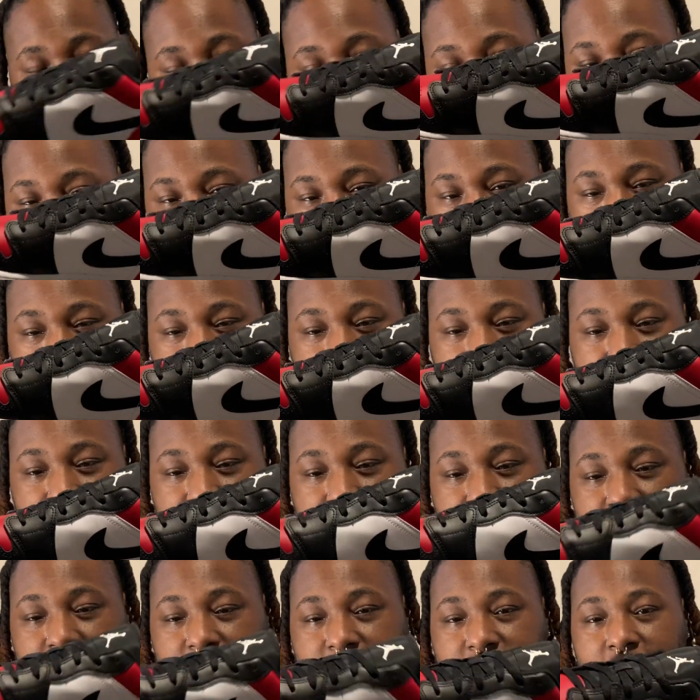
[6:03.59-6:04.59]
So you guys
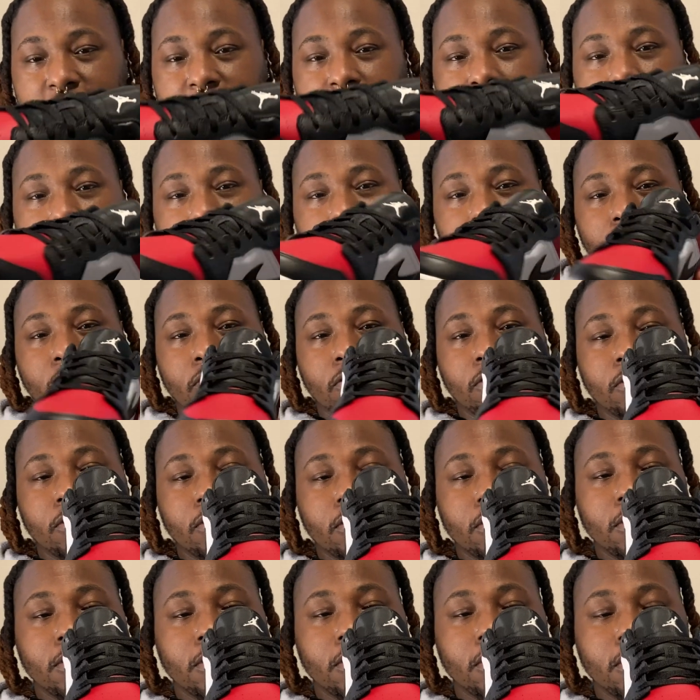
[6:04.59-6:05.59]
seen these. I ain't gonna go
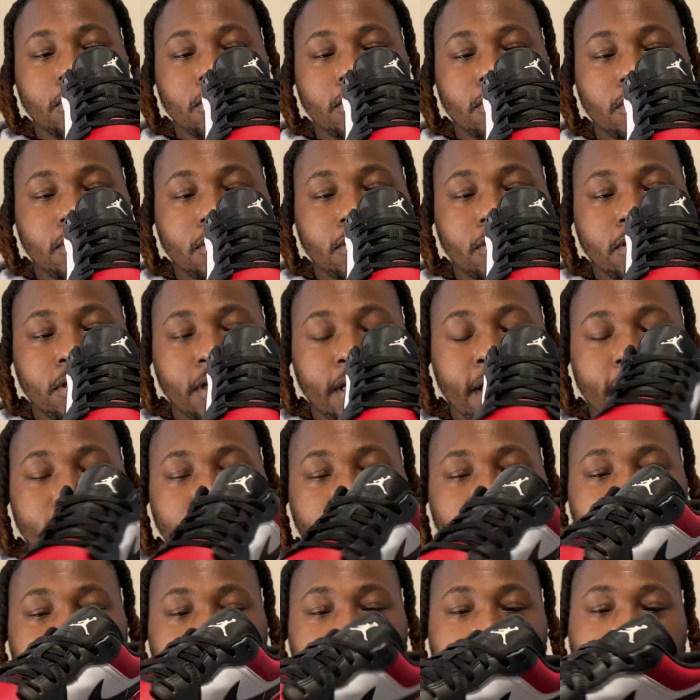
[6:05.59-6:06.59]

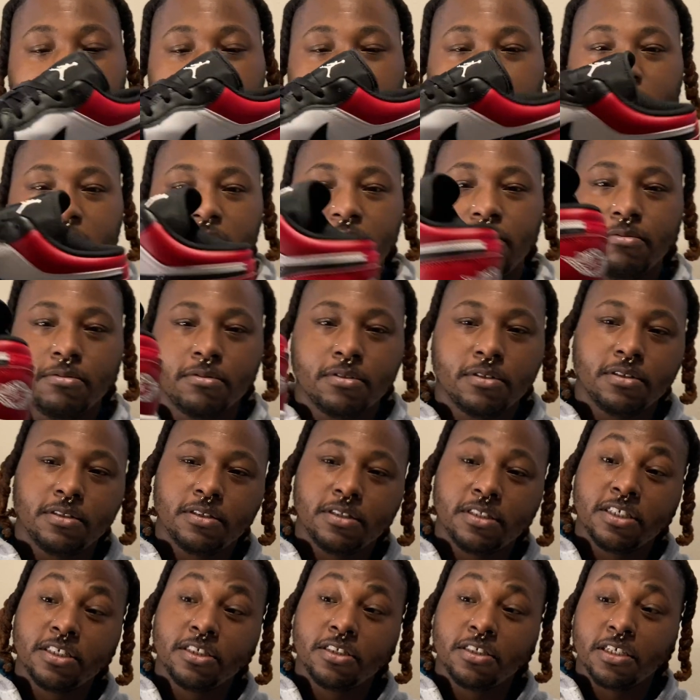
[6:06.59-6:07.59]
too deep.
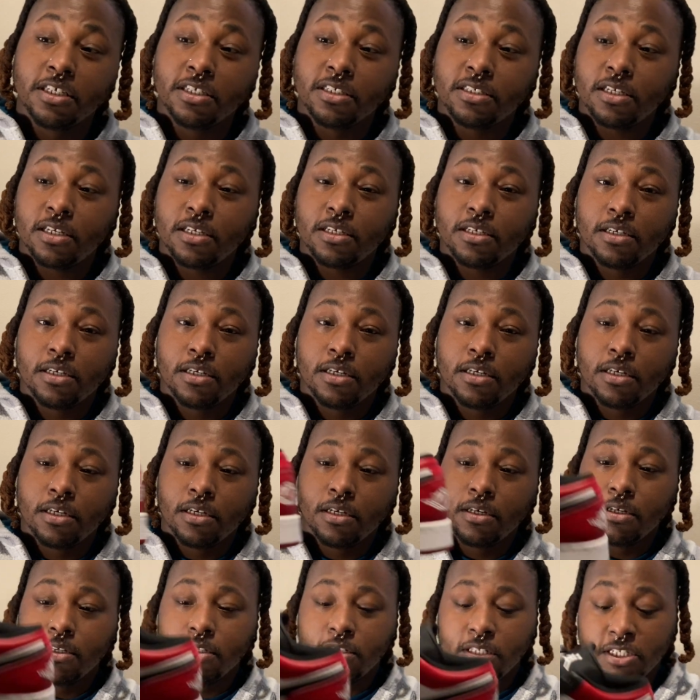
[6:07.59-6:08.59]
It's just
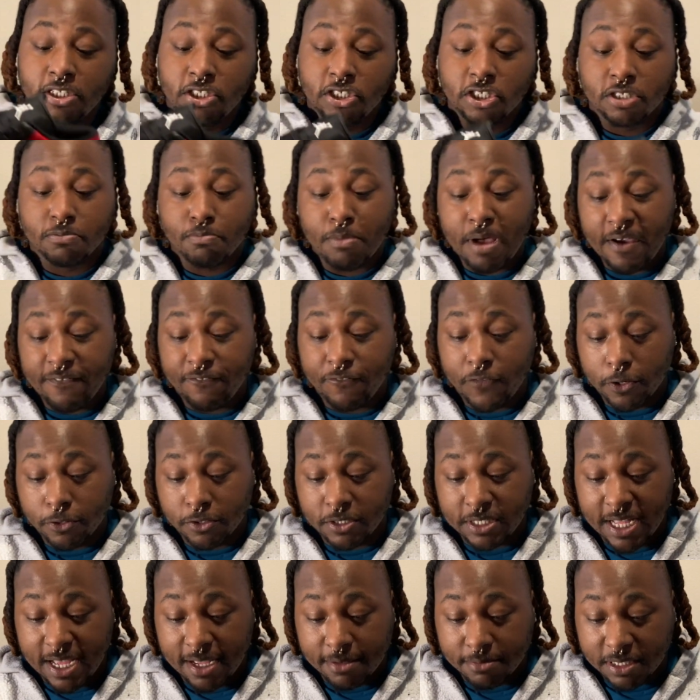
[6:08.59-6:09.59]
my first
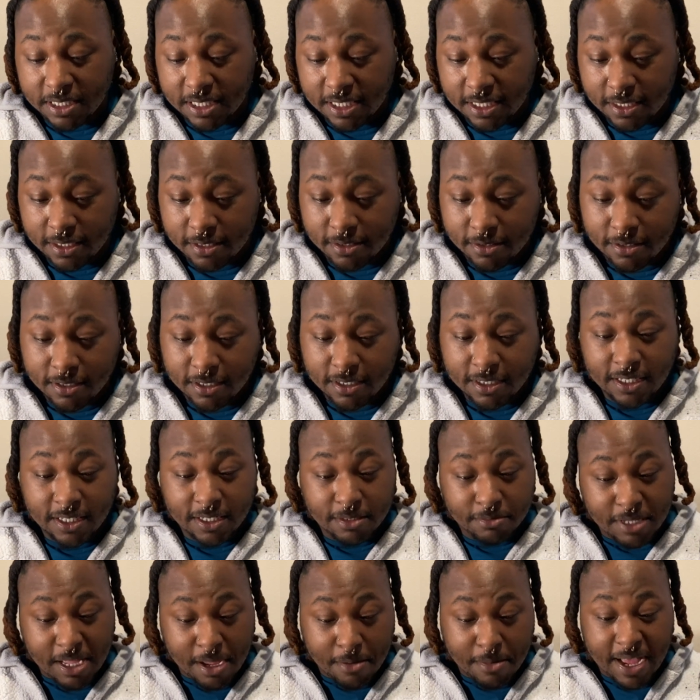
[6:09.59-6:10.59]
time seeing them. You know
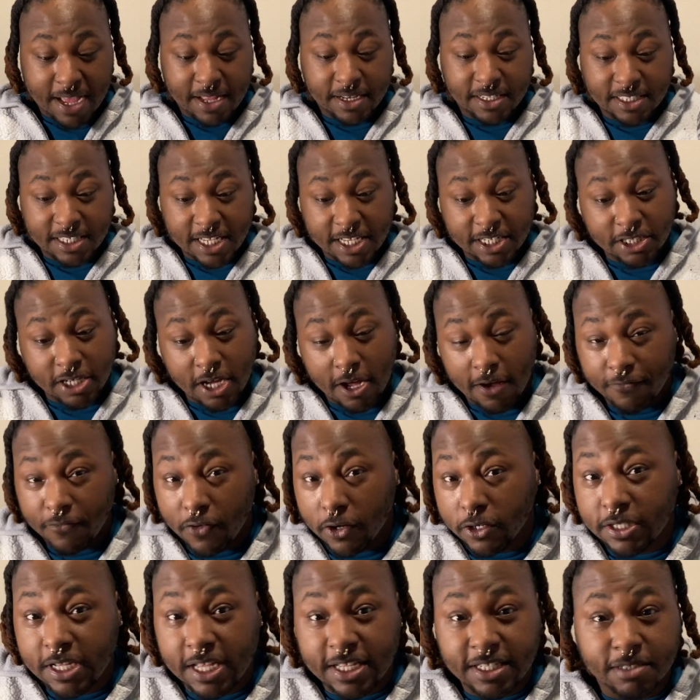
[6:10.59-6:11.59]
what I'm talking about? This ain't y'all
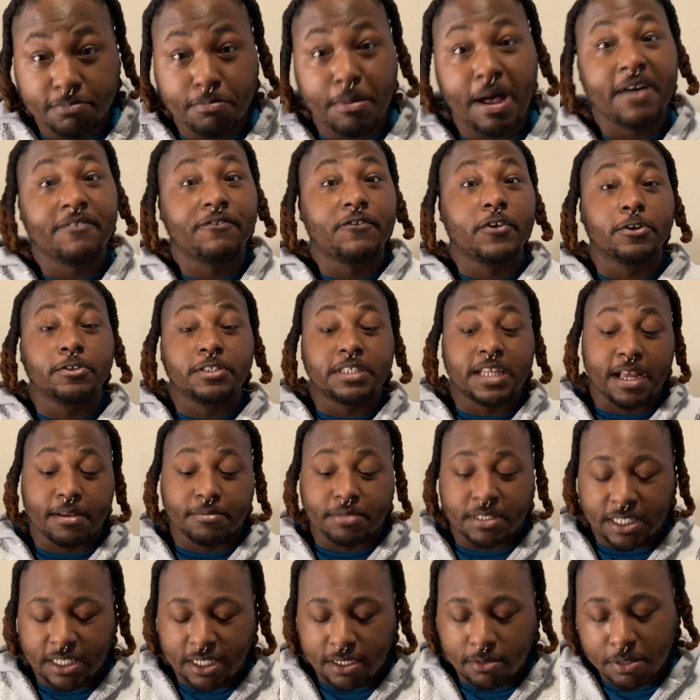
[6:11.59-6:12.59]
first time. This is my first time
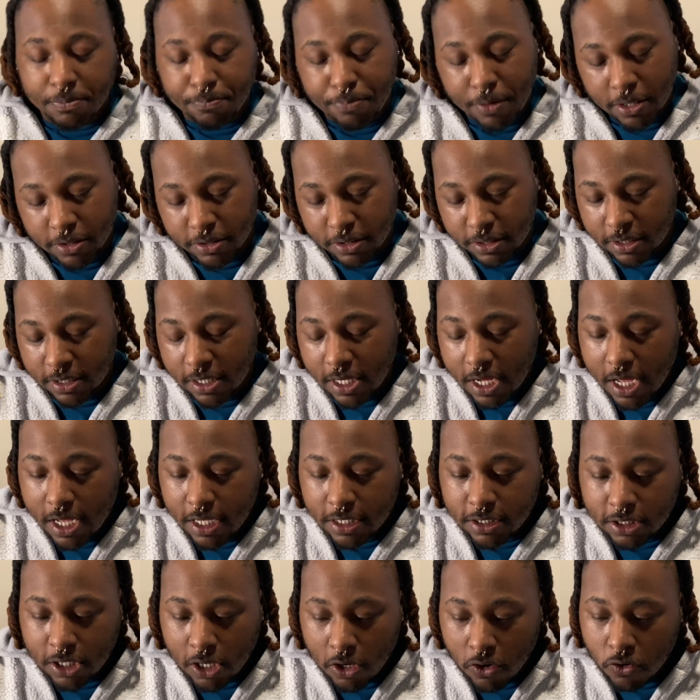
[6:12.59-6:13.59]
seeing them in person.
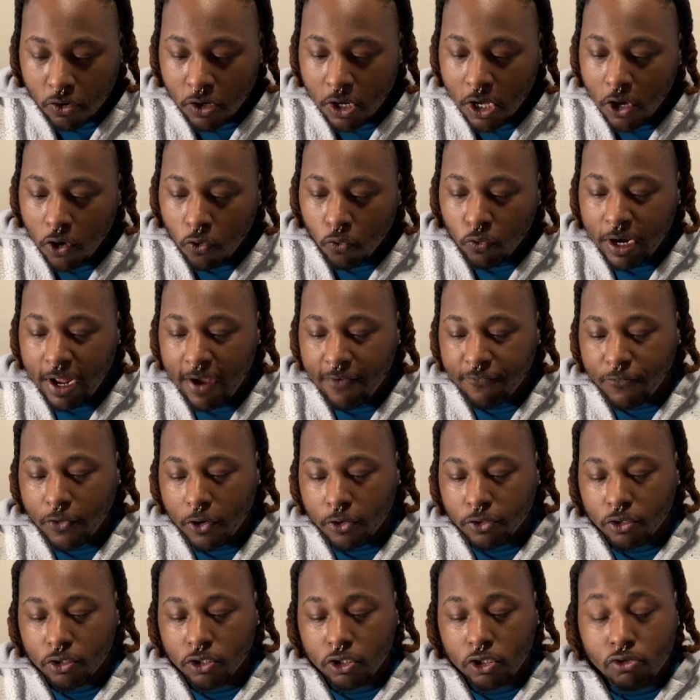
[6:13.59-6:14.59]
So without
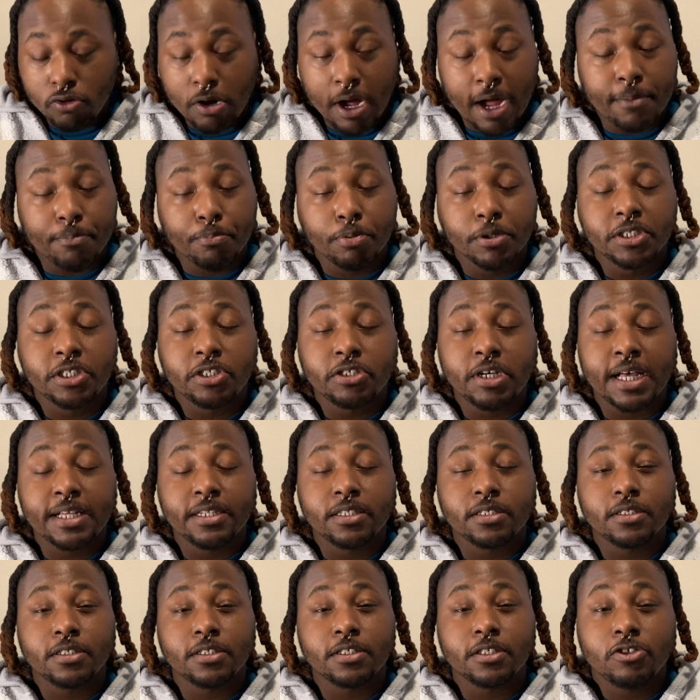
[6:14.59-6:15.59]
further ado, I
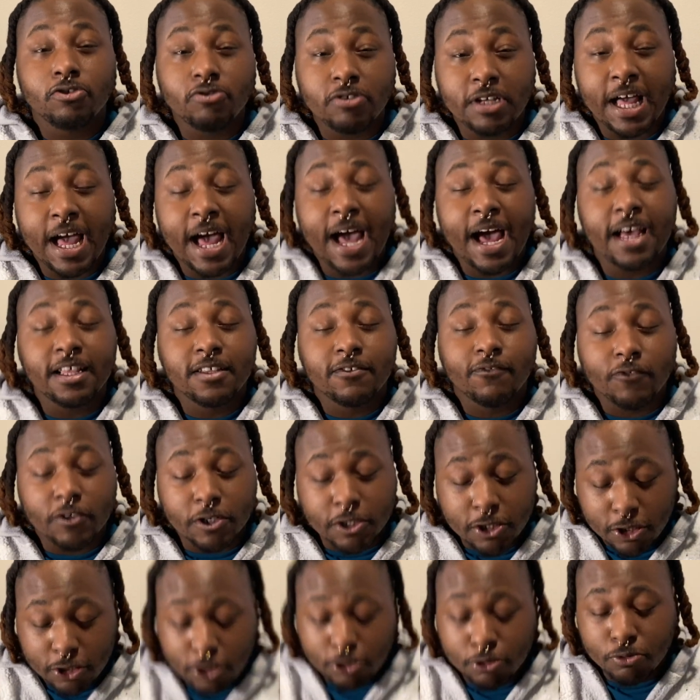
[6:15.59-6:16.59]
appreciate you guys for
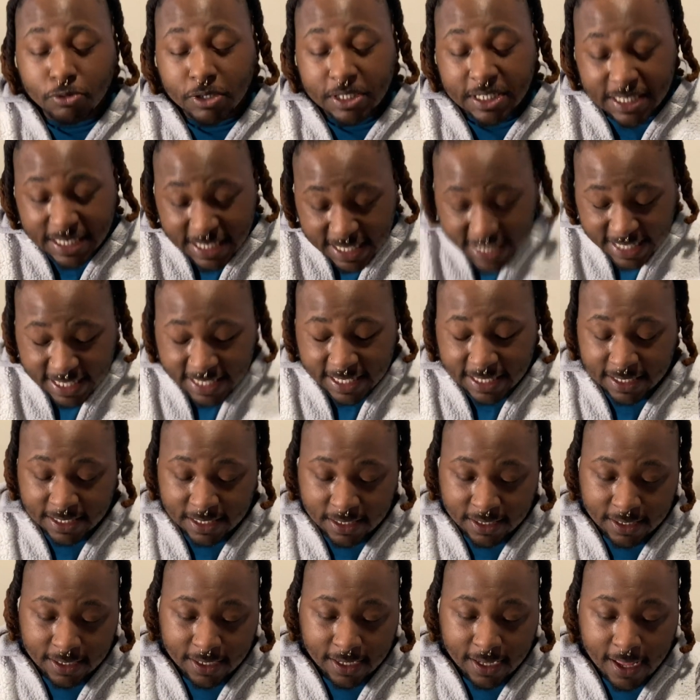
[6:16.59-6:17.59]
tuning
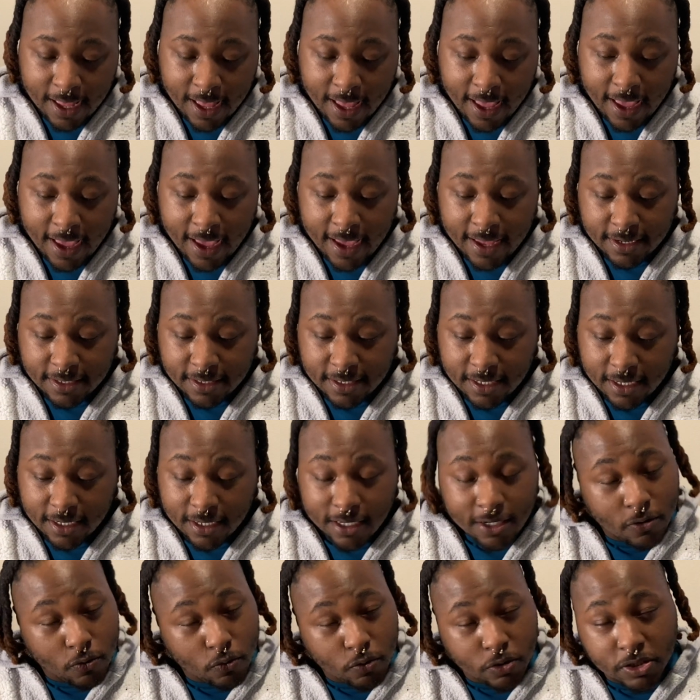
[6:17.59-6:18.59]
in. And
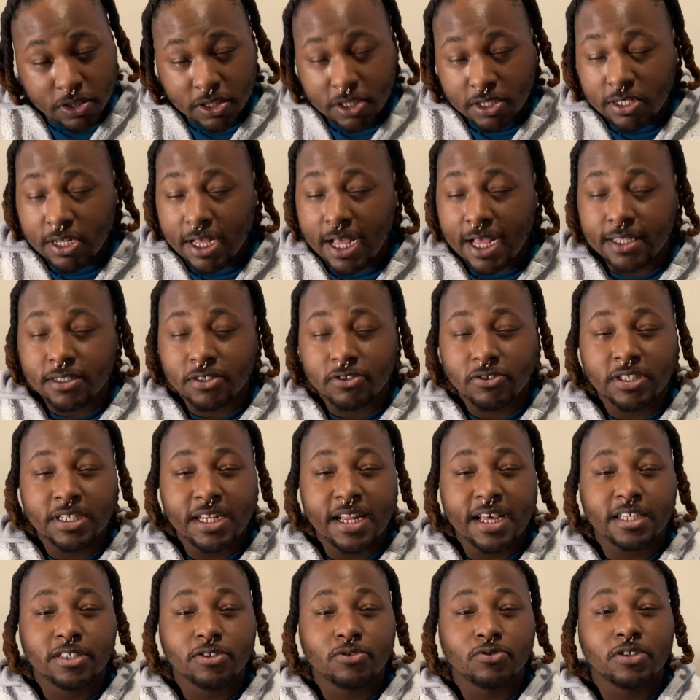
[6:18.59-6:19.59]
we'll see you guys on the
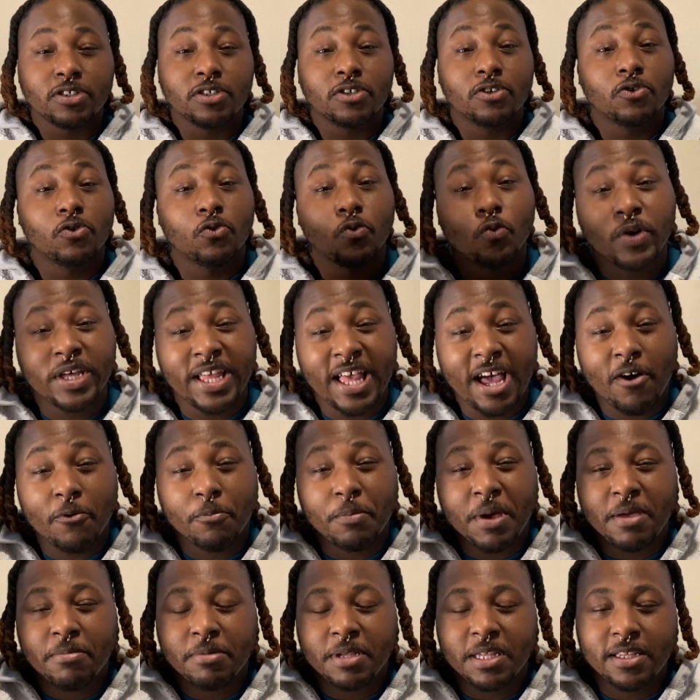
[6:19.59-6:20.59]
next one. We out,
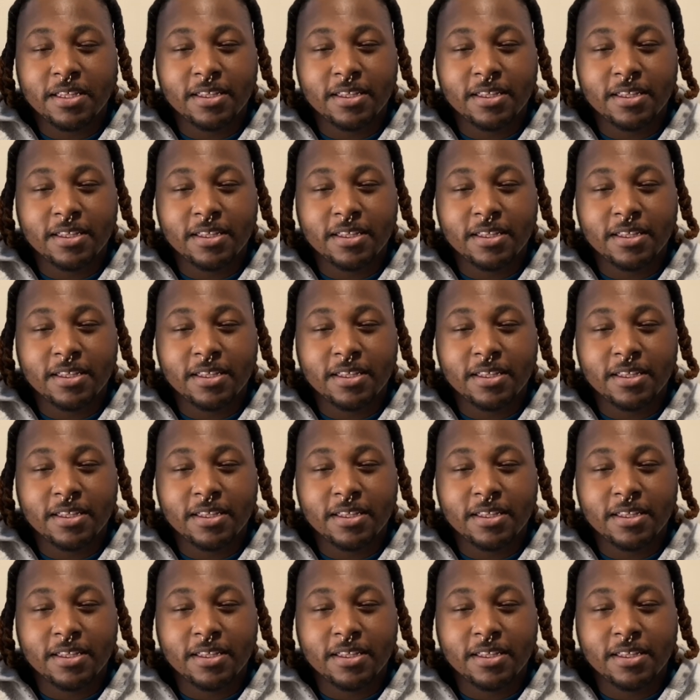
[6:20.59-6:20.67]
baby.